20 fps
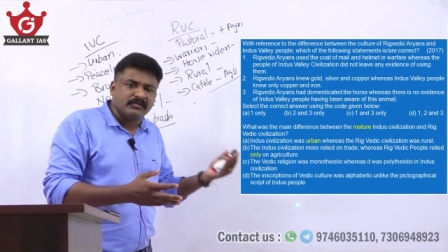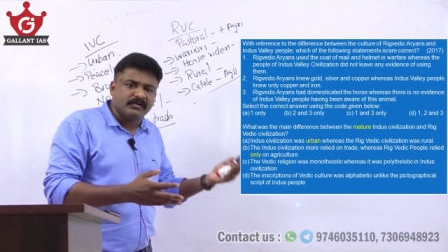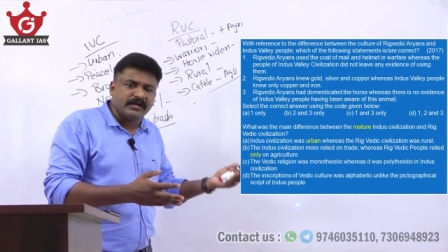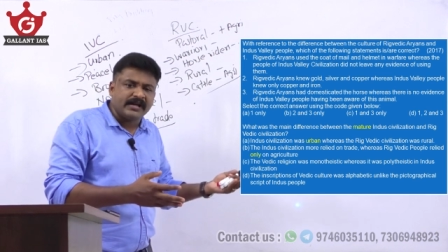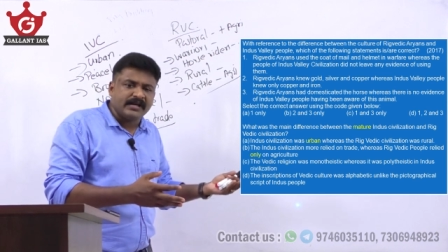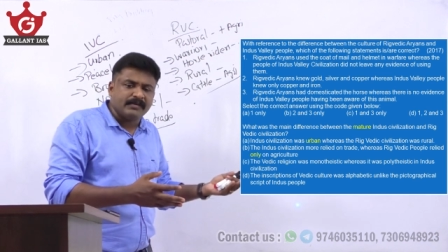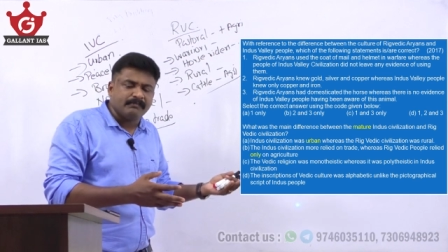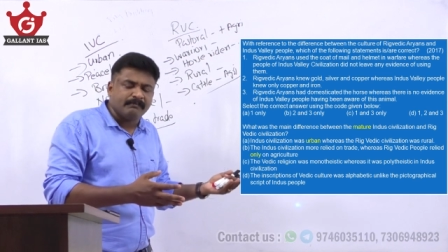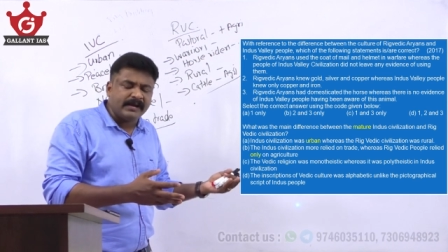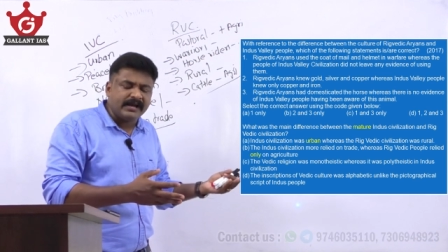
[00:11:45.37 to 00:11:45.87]

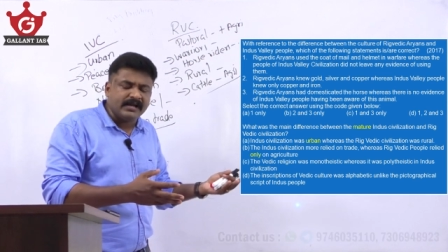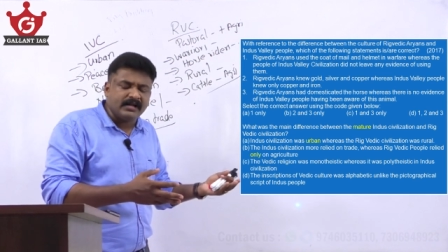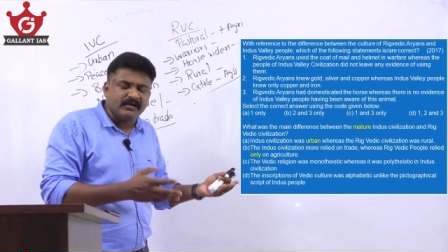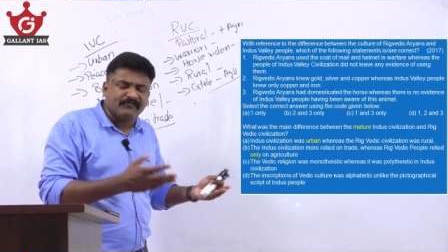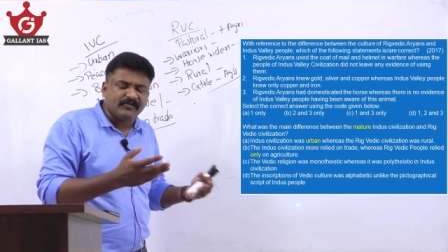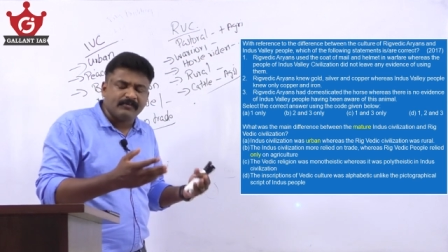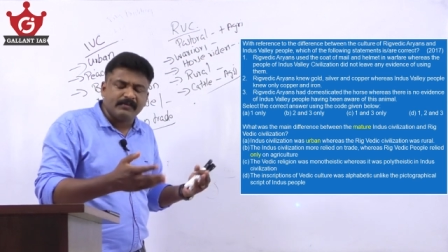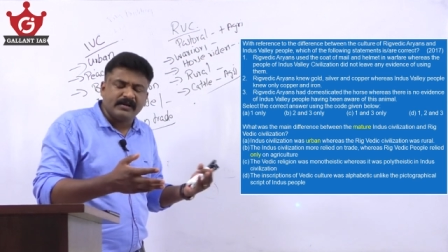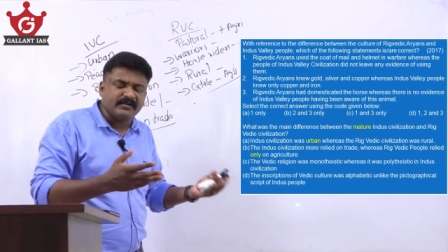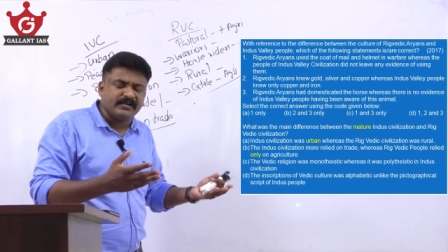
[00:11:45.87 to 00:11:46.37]
day, male,
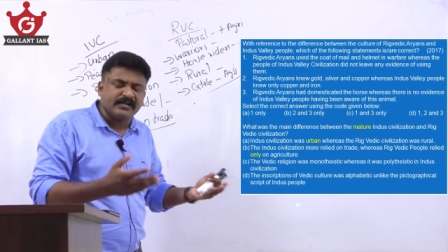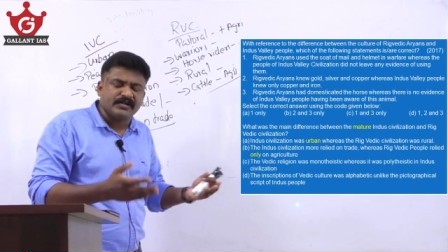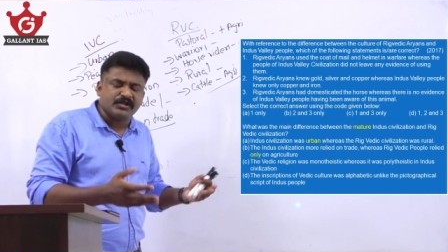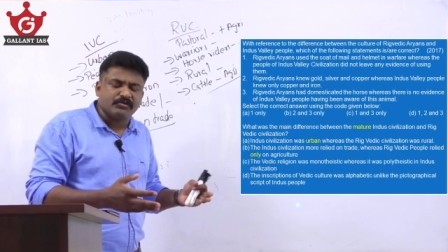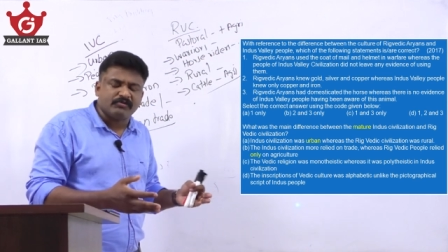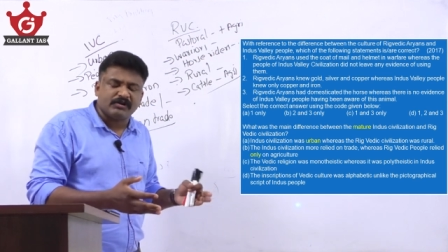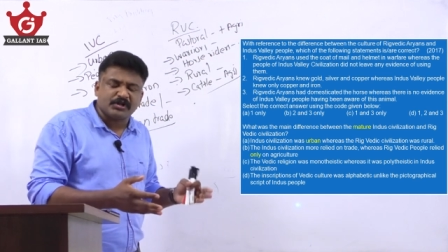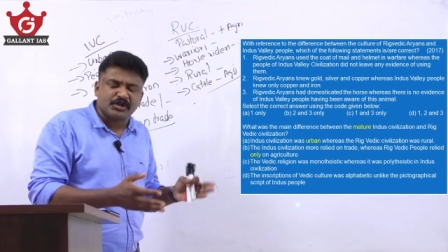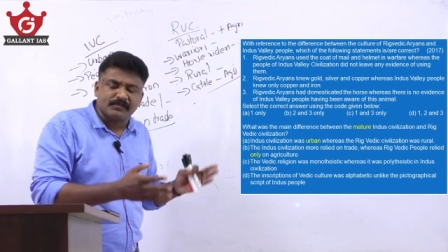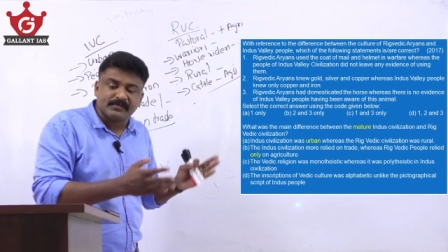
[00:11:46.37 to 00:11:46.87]
female deity
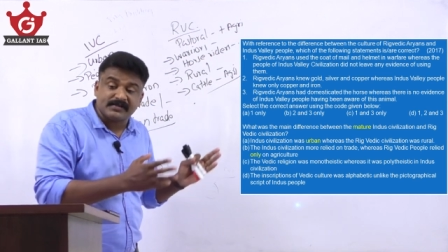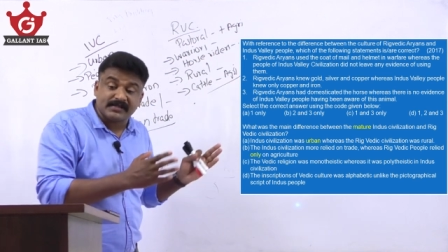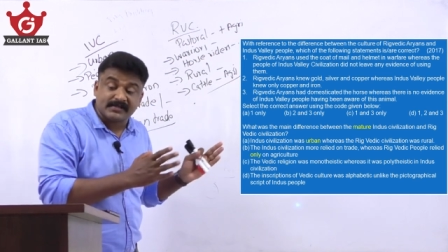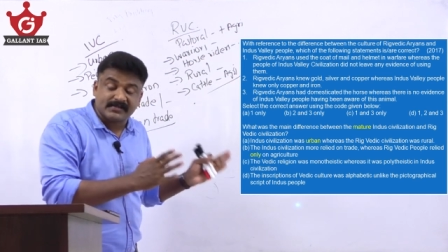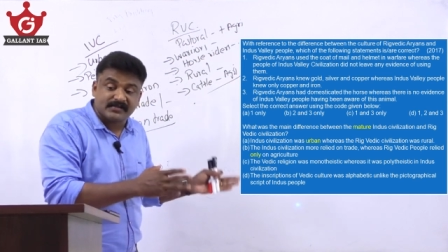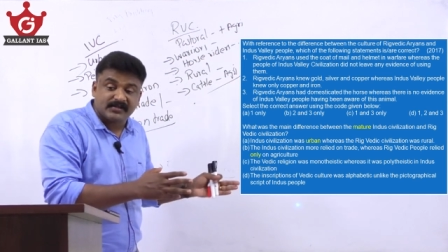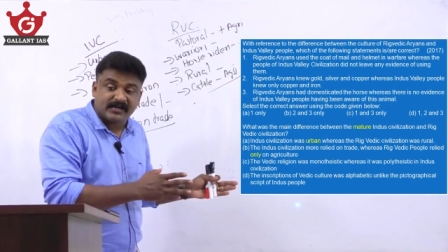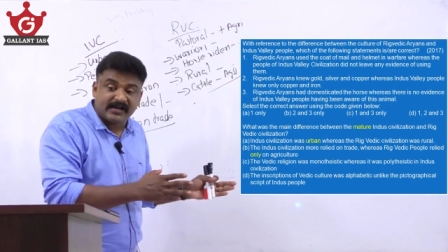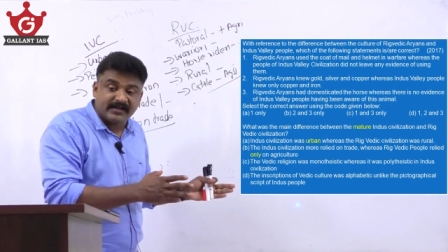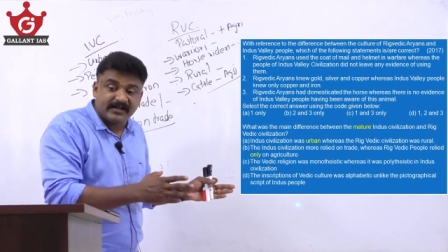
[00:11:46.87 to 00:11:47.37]
worships,
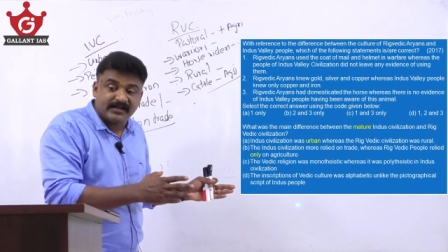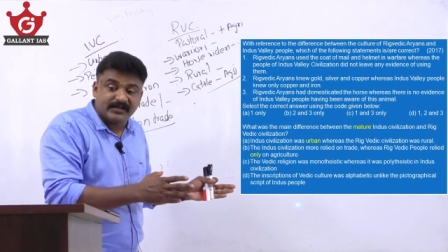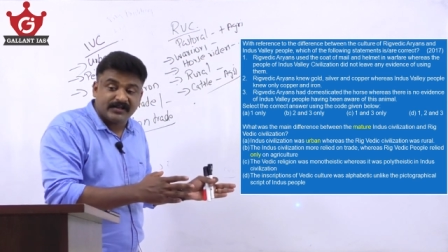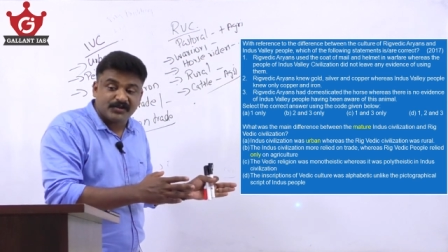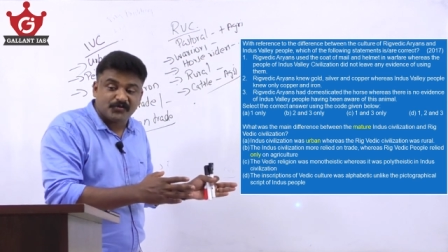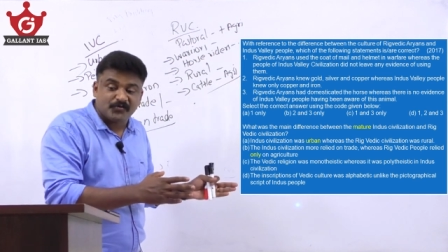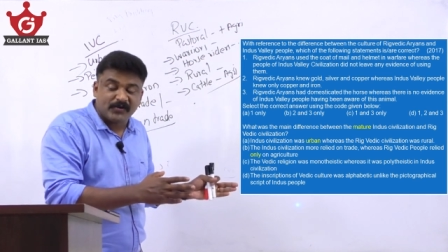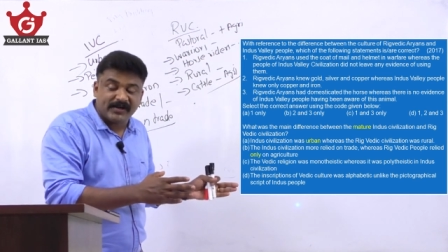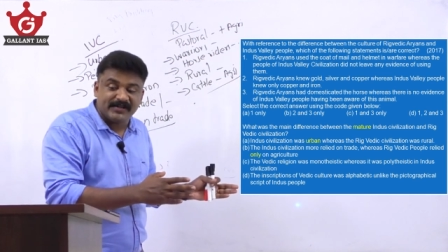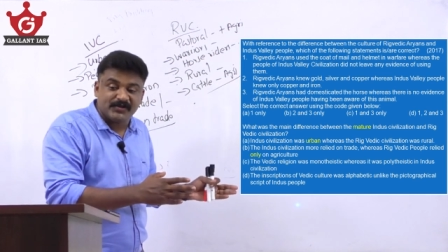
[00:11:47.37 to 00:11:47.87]
etc. in
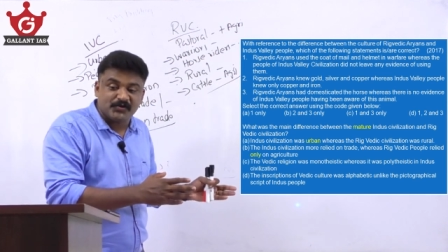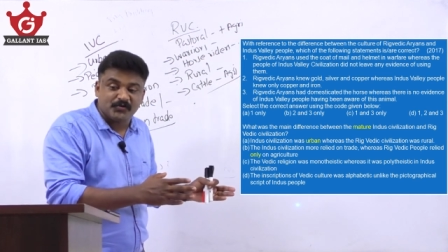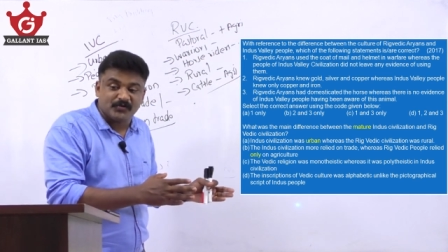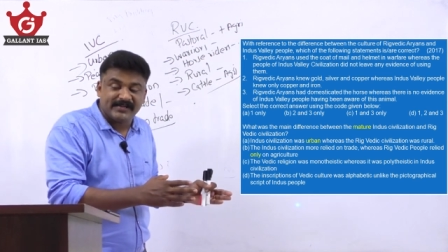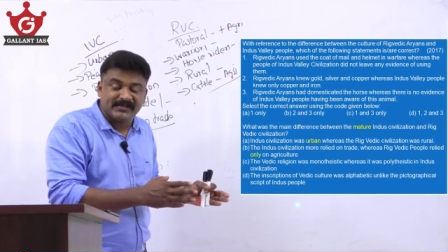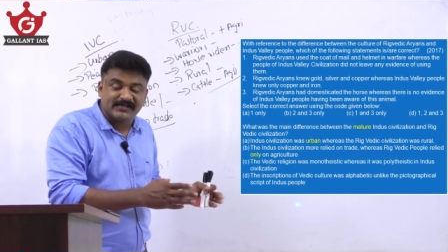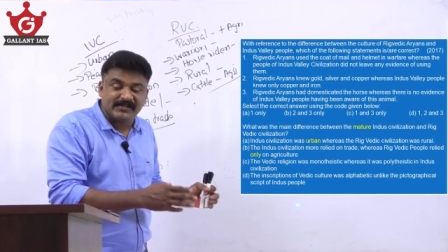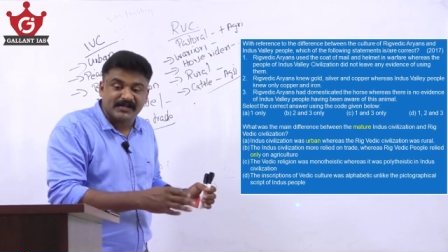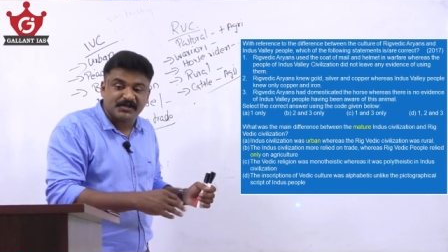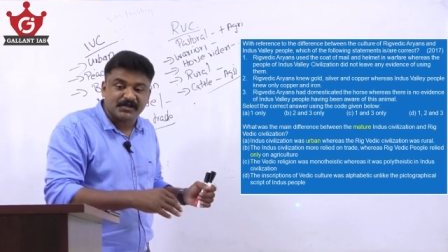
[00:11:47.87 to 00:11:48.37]
Indus Valley
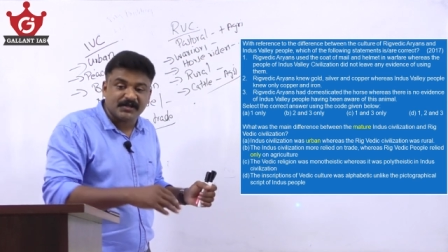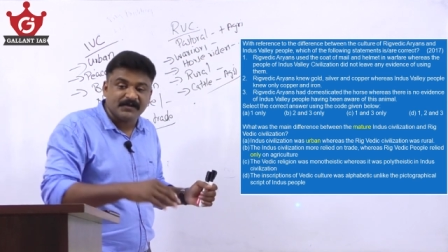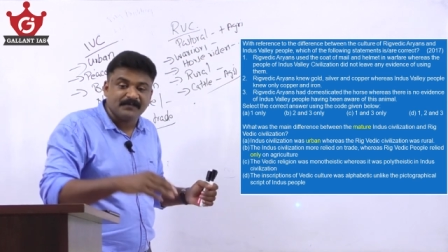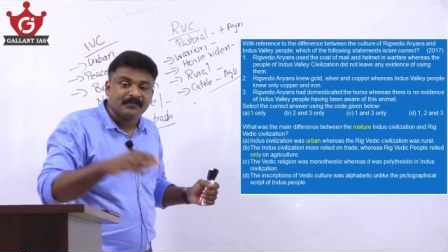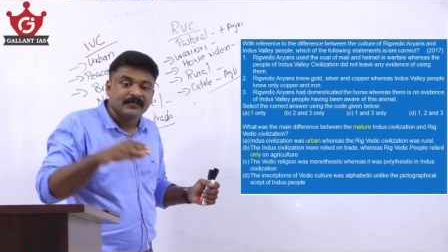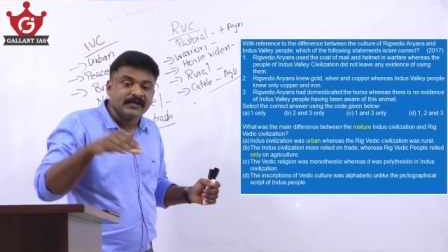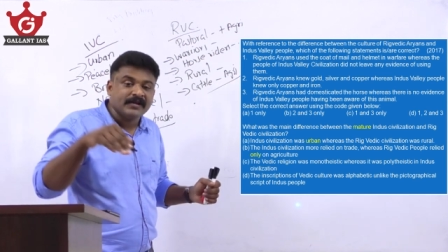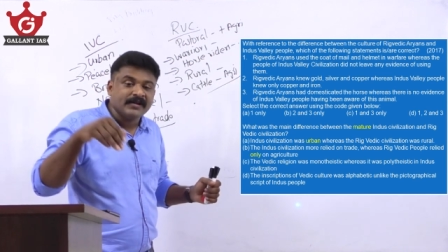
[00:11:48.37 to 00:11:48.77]
civilization.